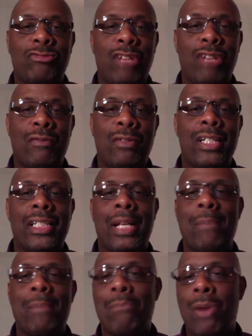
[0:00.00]
Trevor is
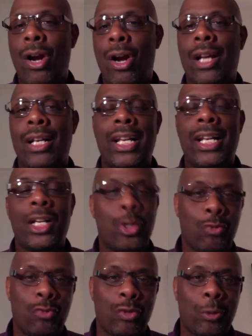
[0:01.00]
a marketing
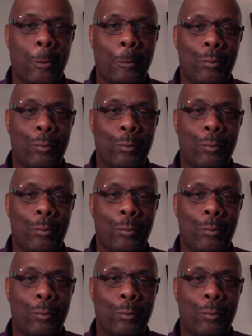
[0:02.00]
guru.